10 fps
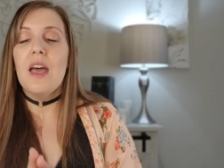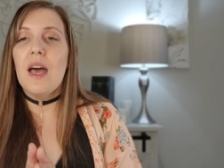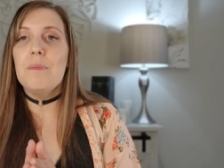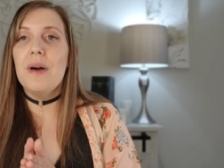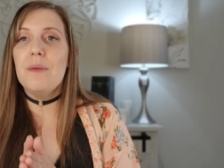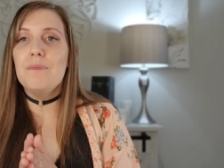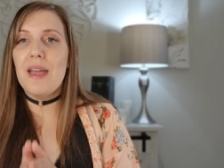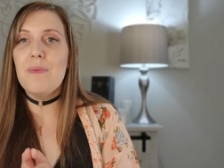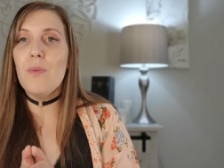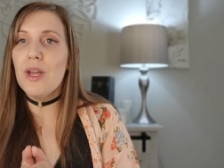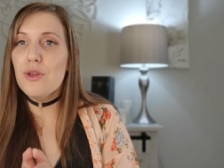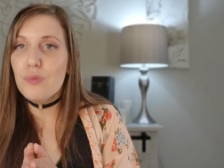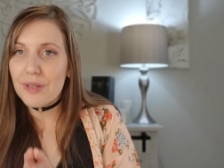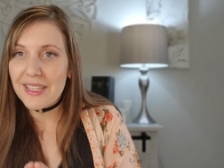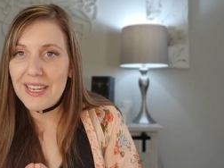But maybe what you
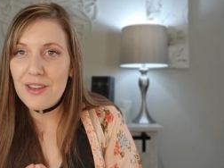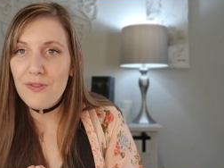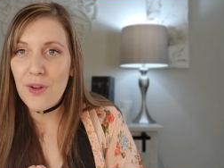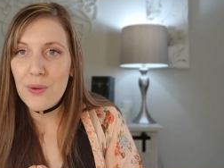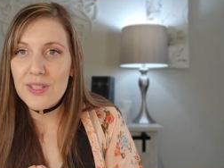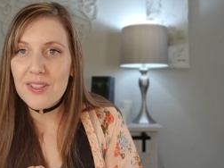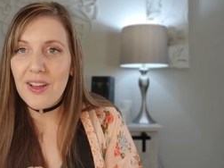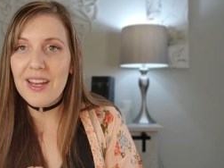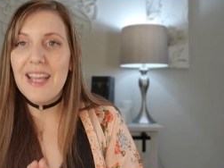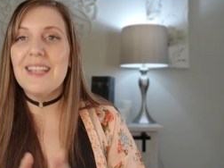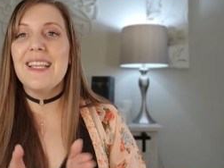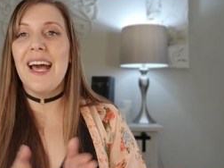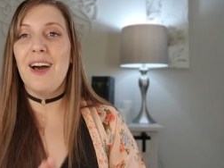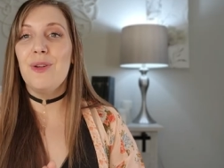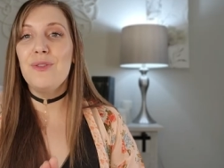really need to focus on is
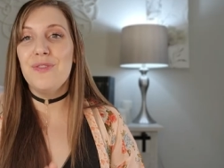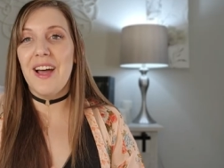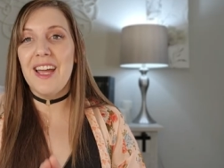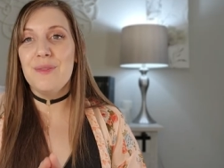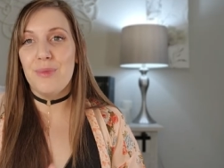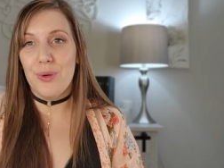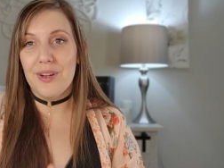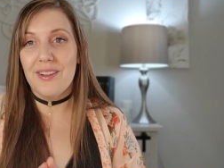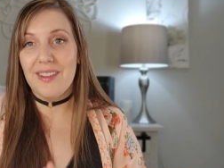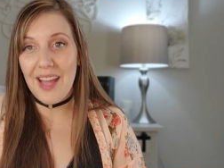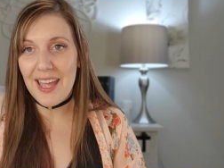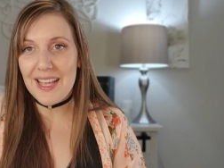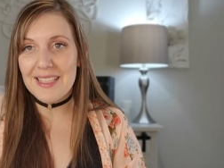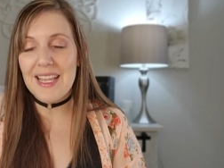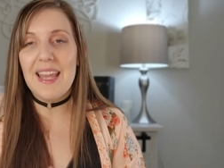how to find more
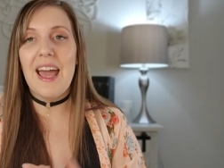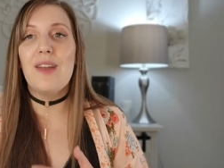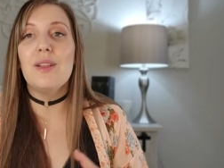clients and how to